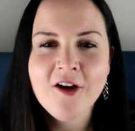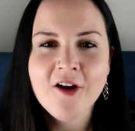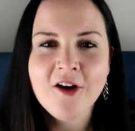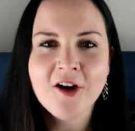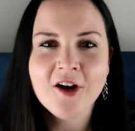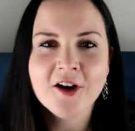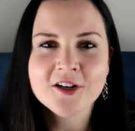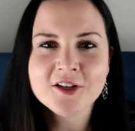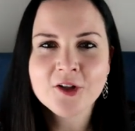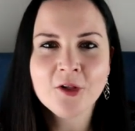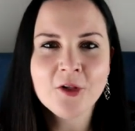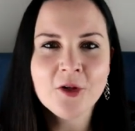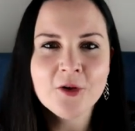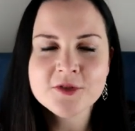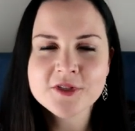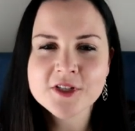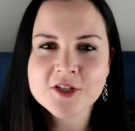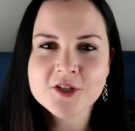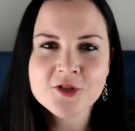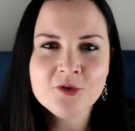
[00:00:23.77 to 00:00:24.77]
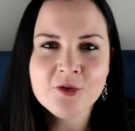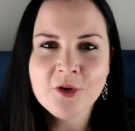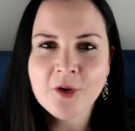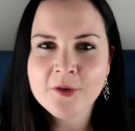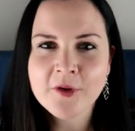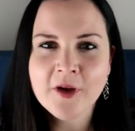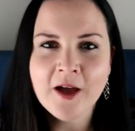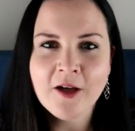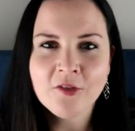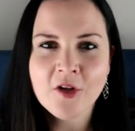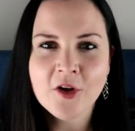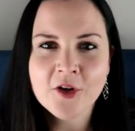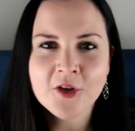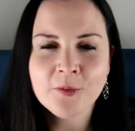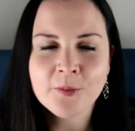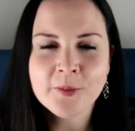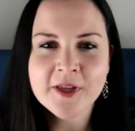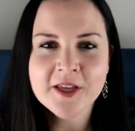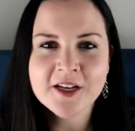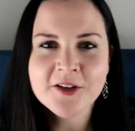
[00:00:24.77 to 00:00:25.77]
on clothes that you don't know how long
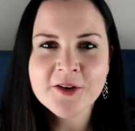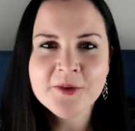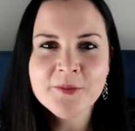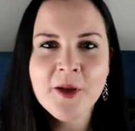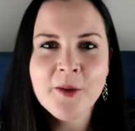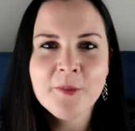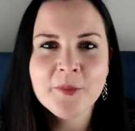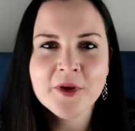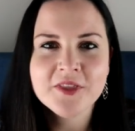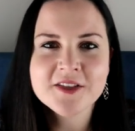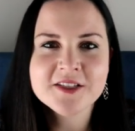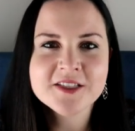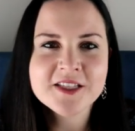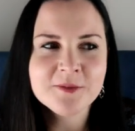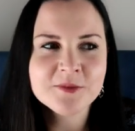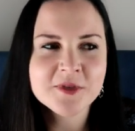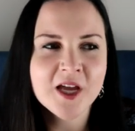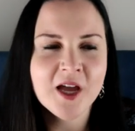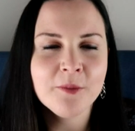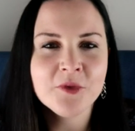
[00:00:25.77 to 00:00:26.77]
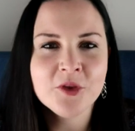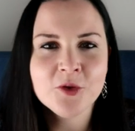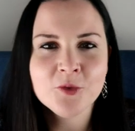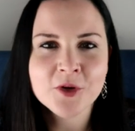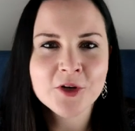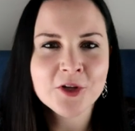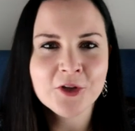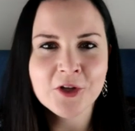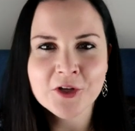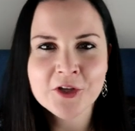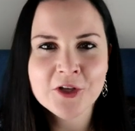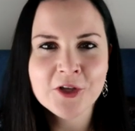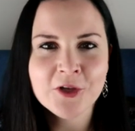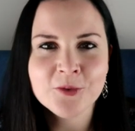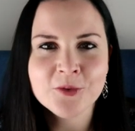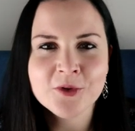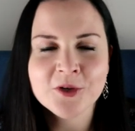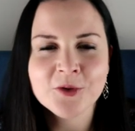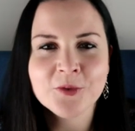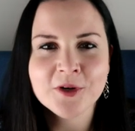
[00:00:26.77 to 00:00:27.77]
you'll be in them, but at the same time you want to look
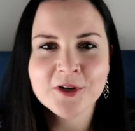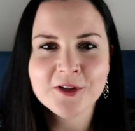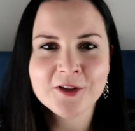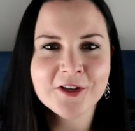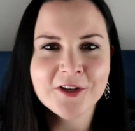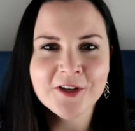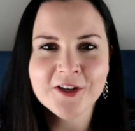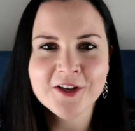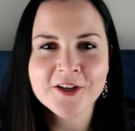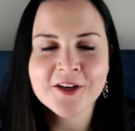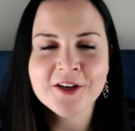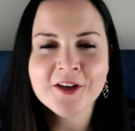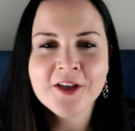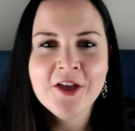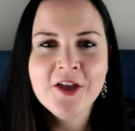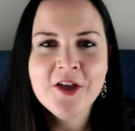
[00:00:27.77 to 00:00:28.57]
cute and you want to look good.